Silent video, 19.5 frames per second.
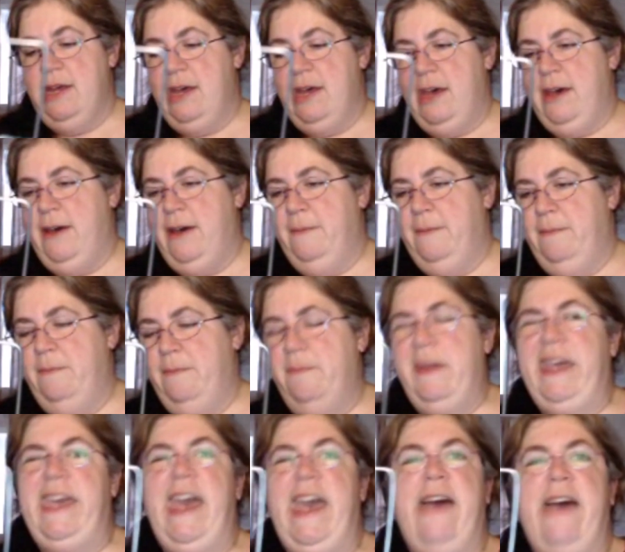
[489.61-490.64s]

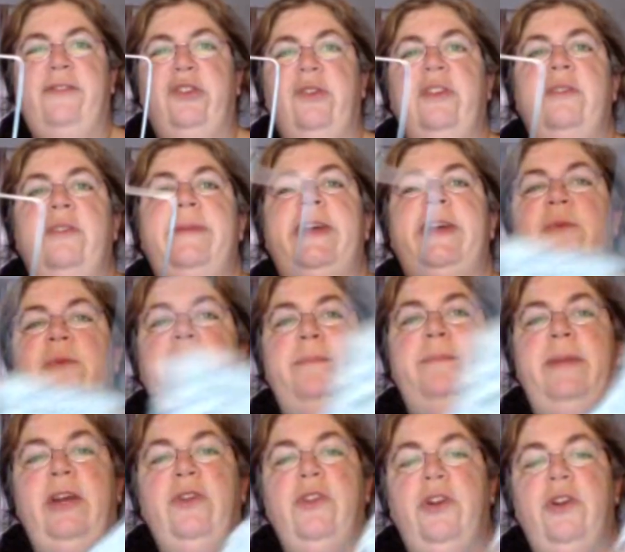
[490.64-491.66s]
My calves are a little bit
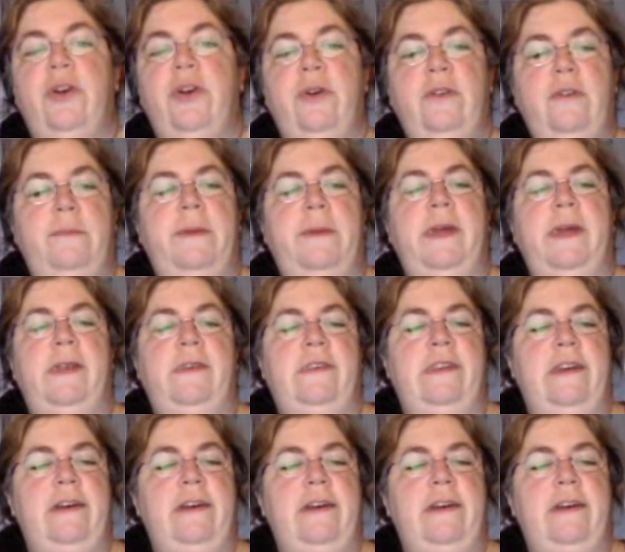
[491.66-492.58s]
bigger than hers, but